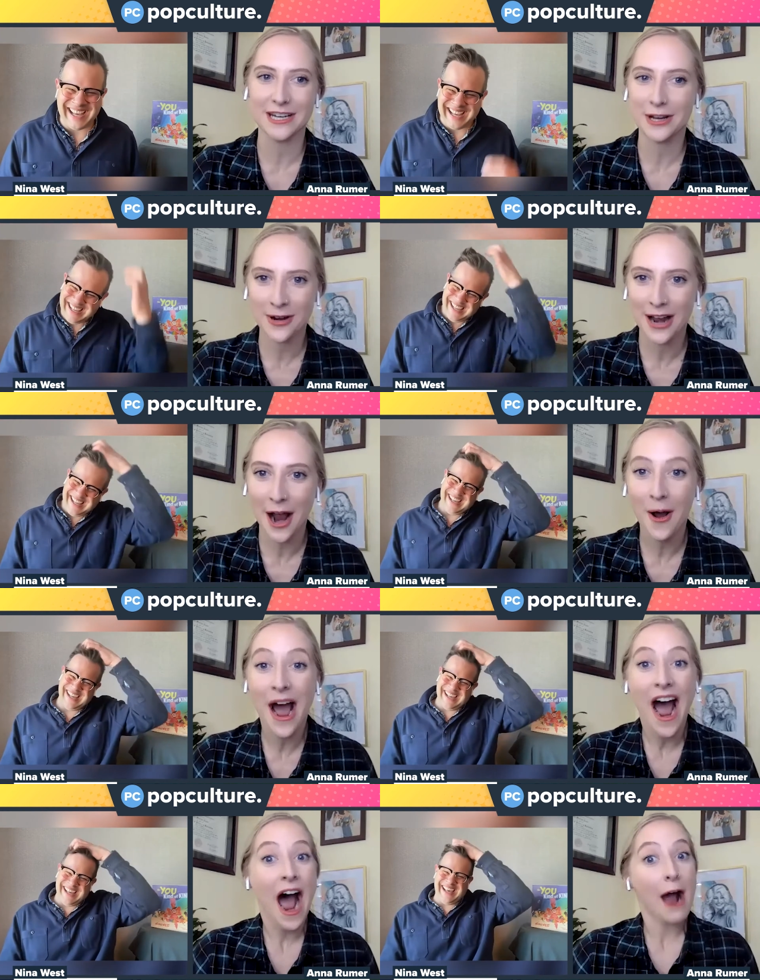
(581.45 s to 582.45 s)
Speaker 1: a year now.
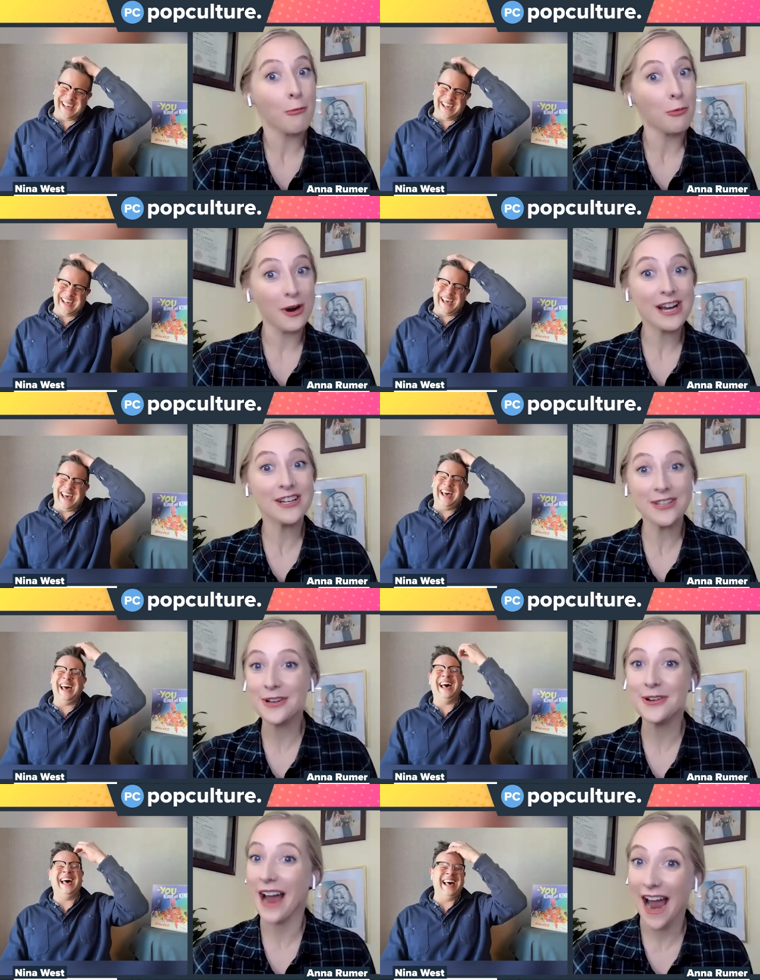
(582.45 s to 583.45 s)
Would
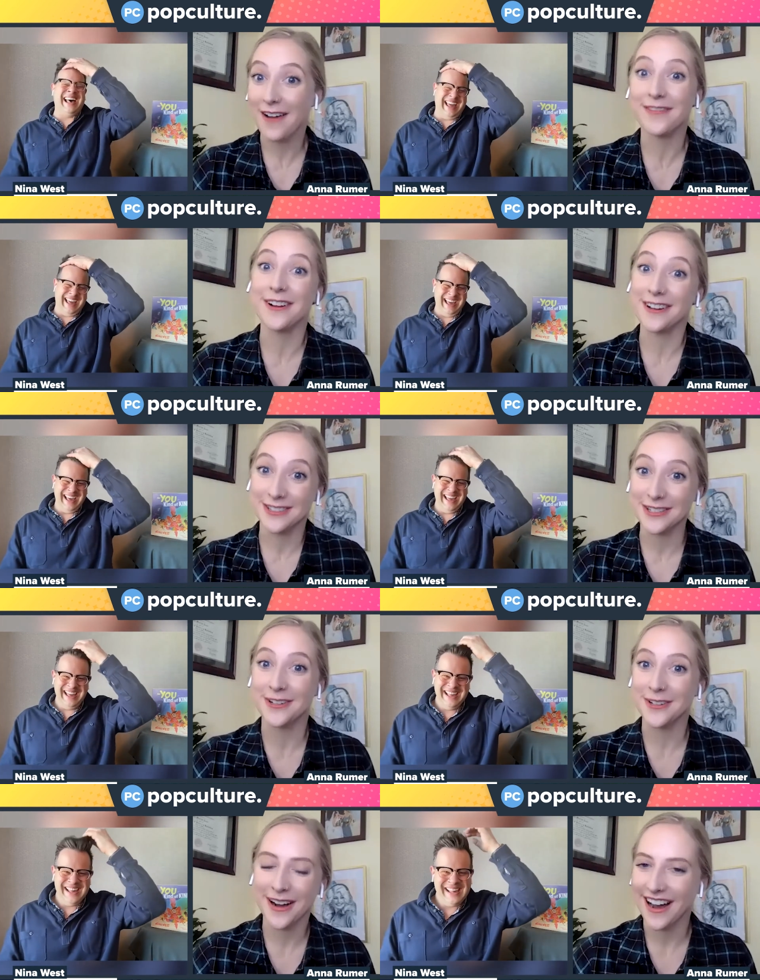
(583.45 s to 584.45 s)
you ever
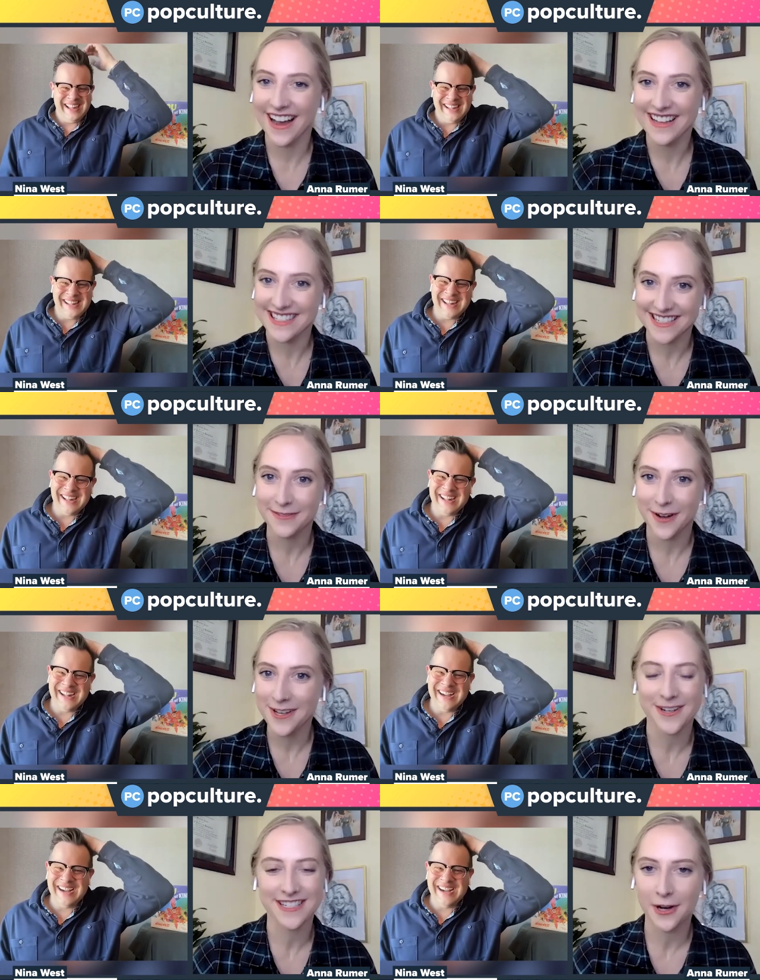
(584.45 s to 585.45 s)
do a season of
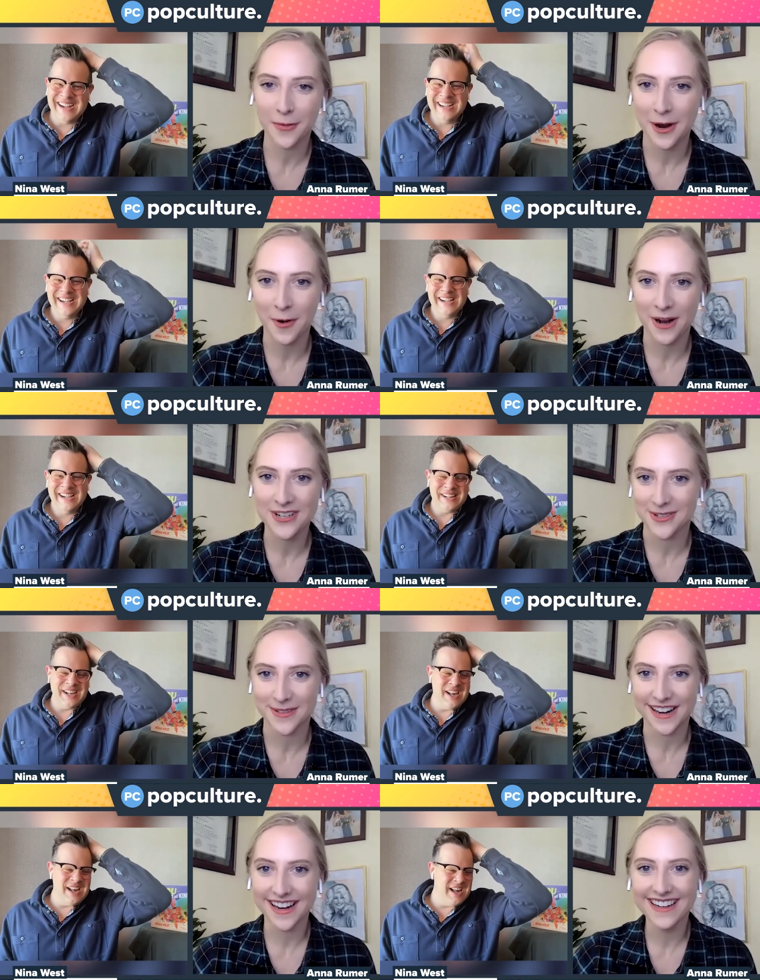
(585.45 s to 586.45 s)
All Stars? I know we all want you
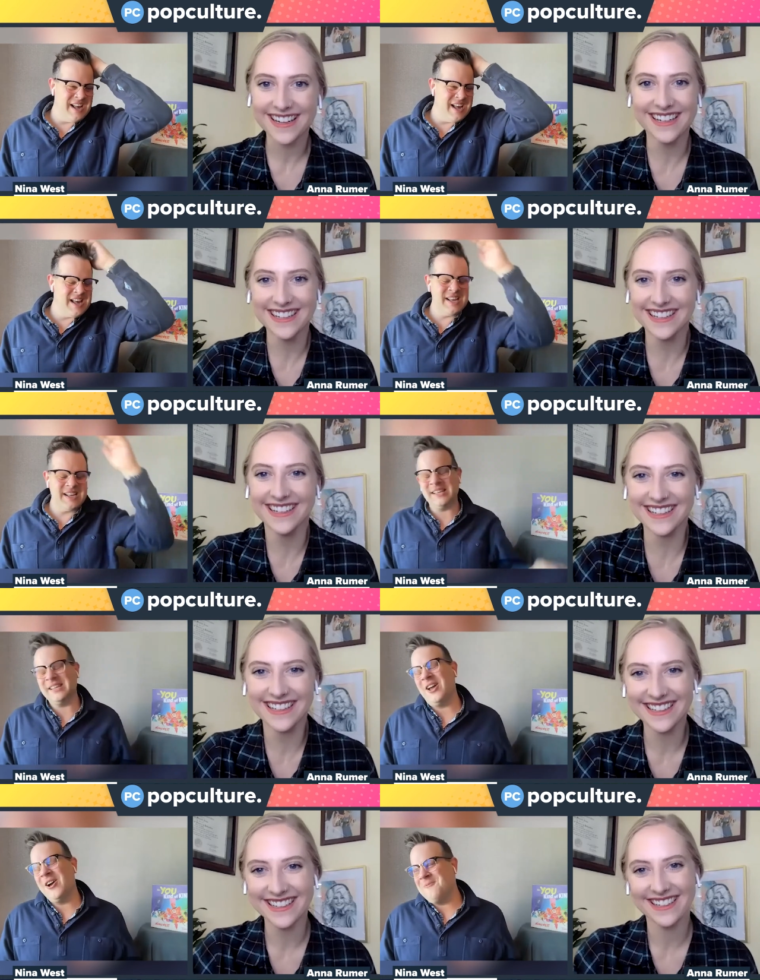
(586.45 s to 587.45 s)
there.
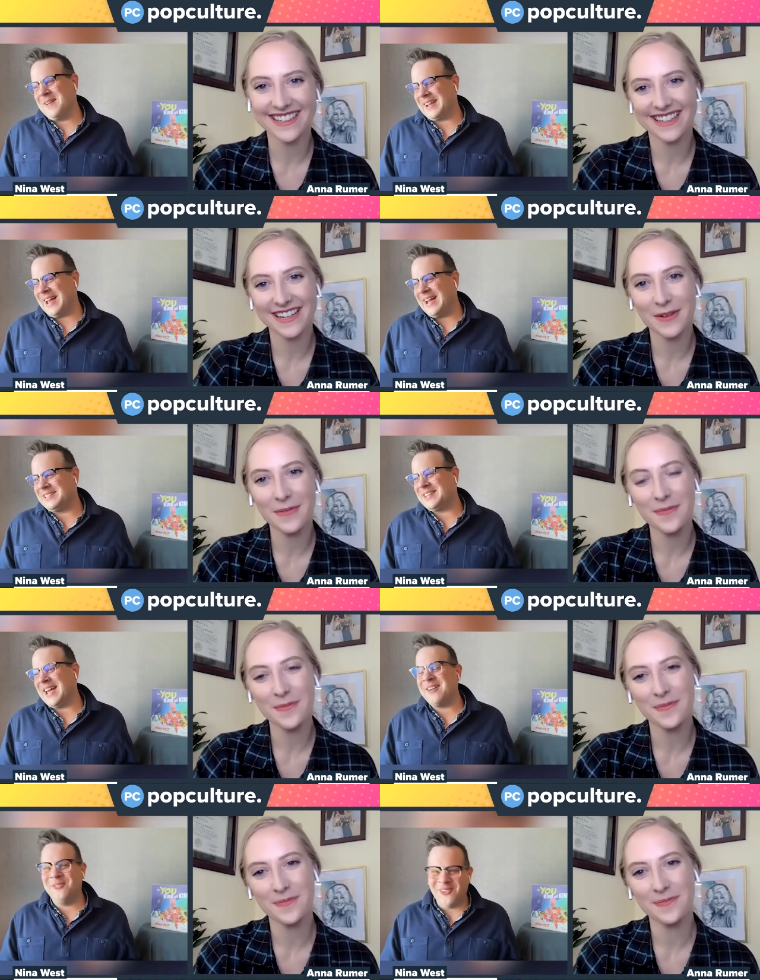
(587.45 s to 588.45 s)
Speaker 2: Oh my gosh,
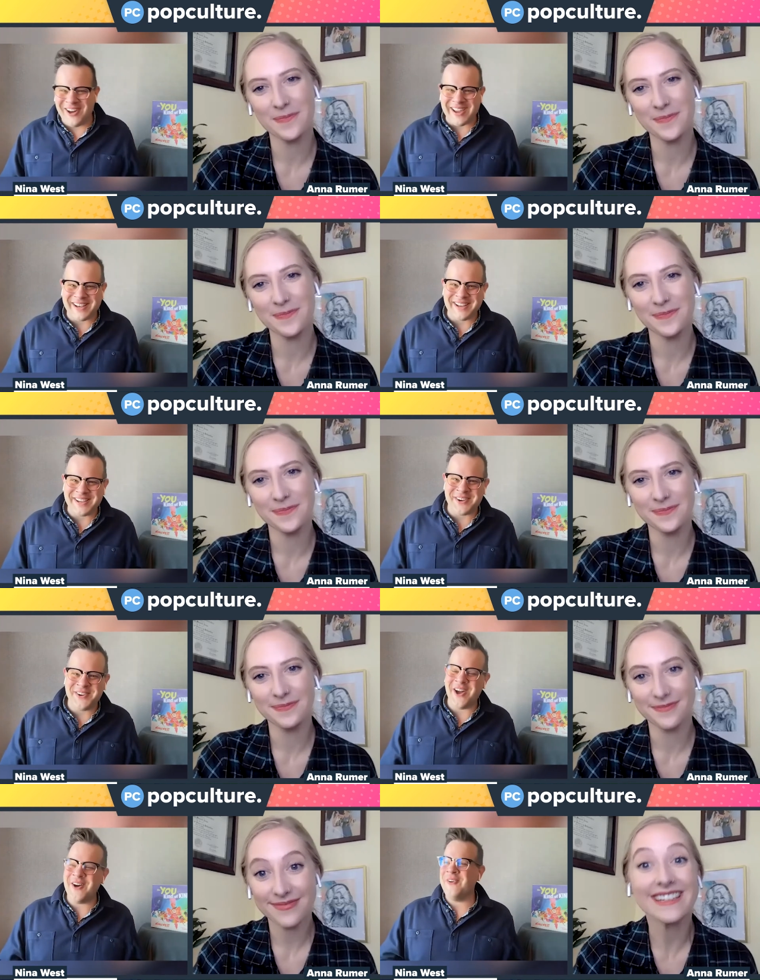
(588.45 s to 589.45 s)
I would. You
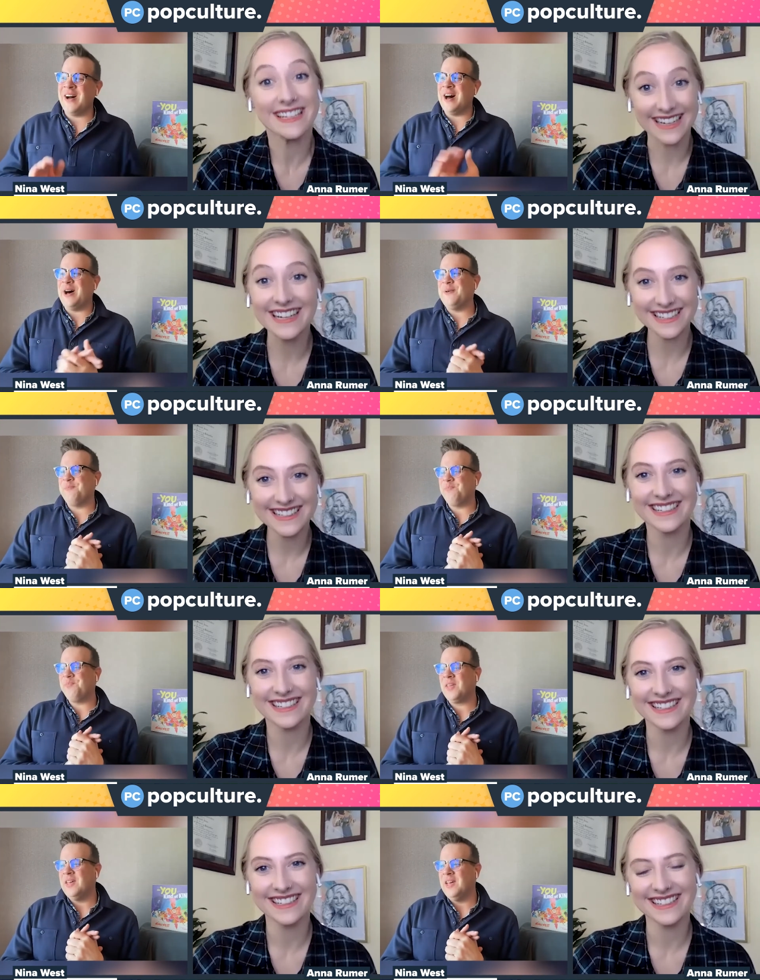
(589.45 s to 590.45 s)
know, um,
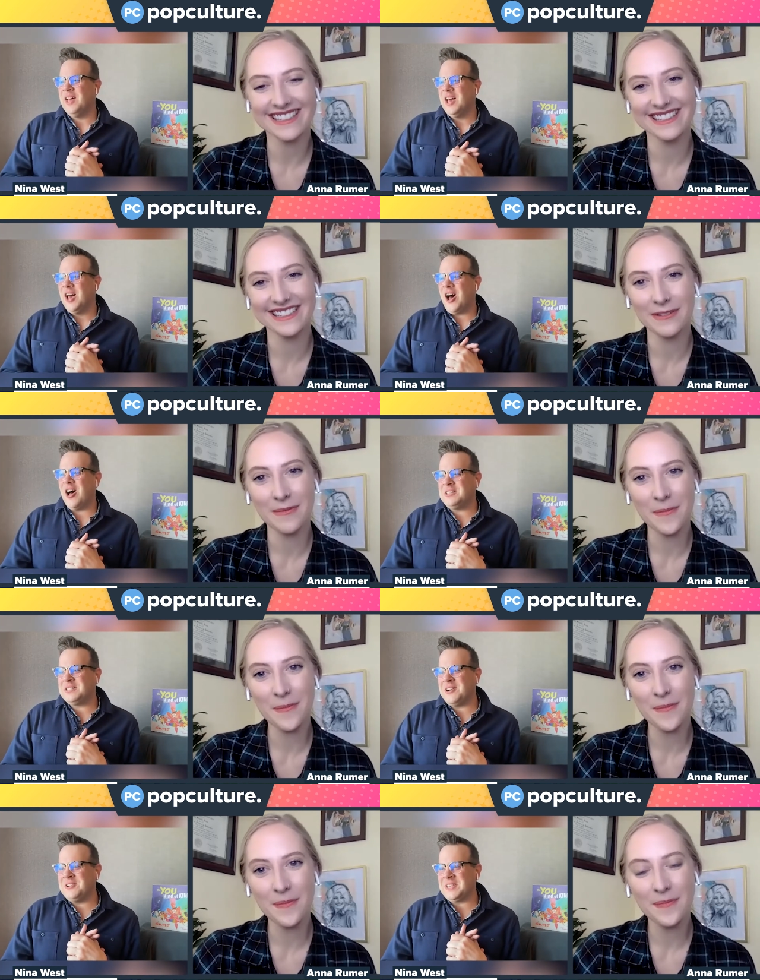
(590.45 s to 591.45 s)
All
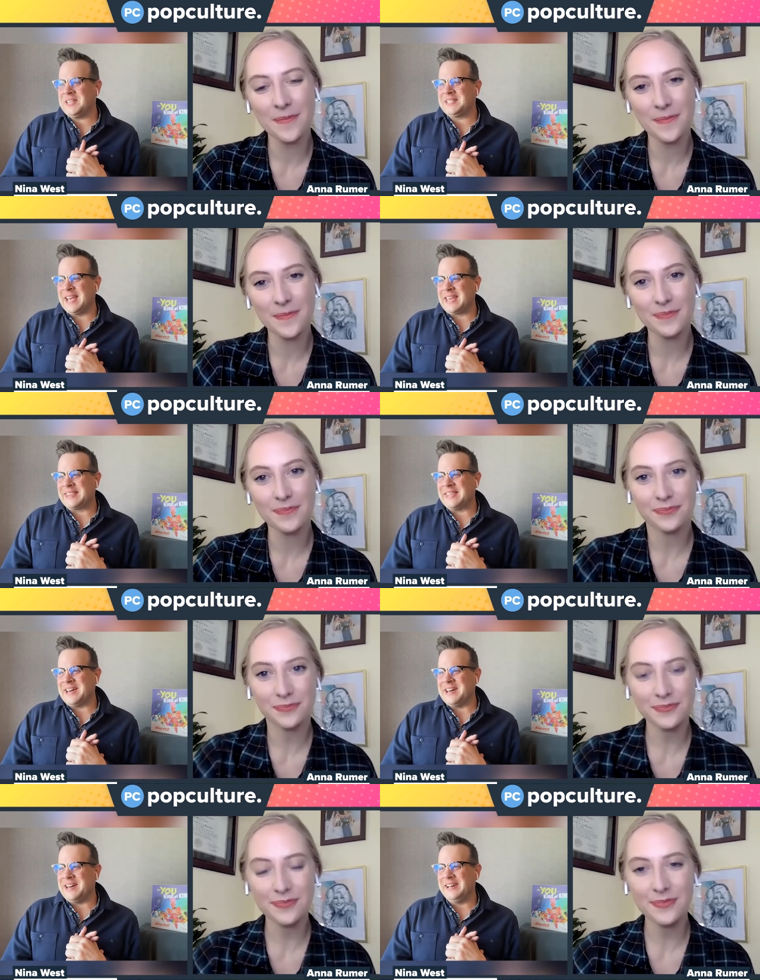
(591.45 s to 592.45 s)
Stars is like
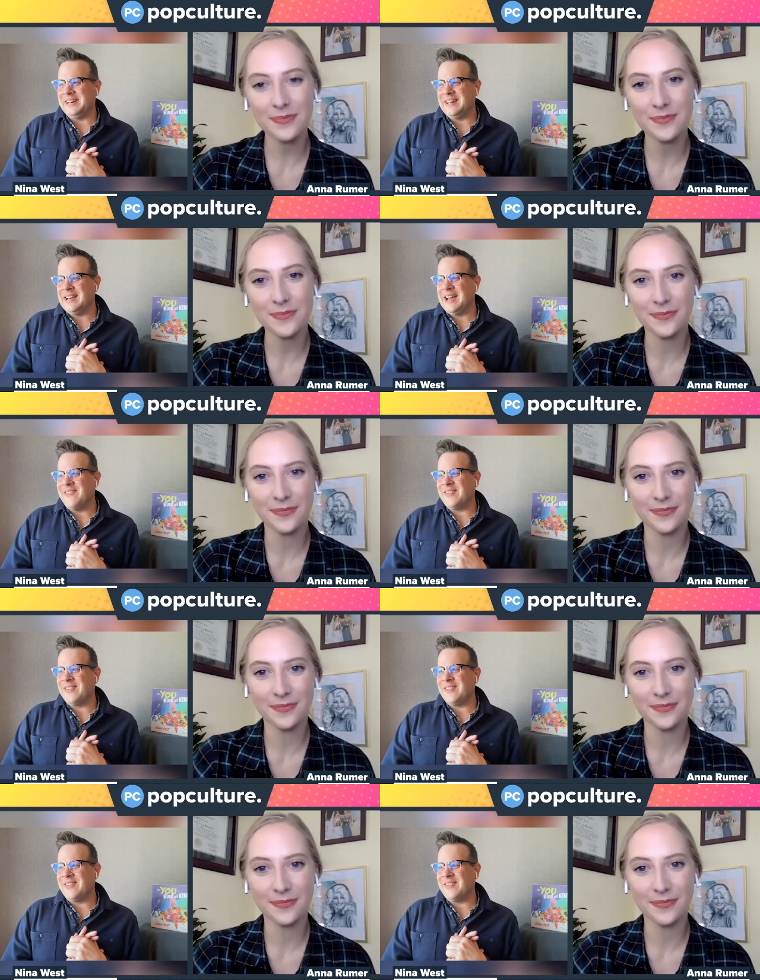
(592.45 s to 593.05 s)
the I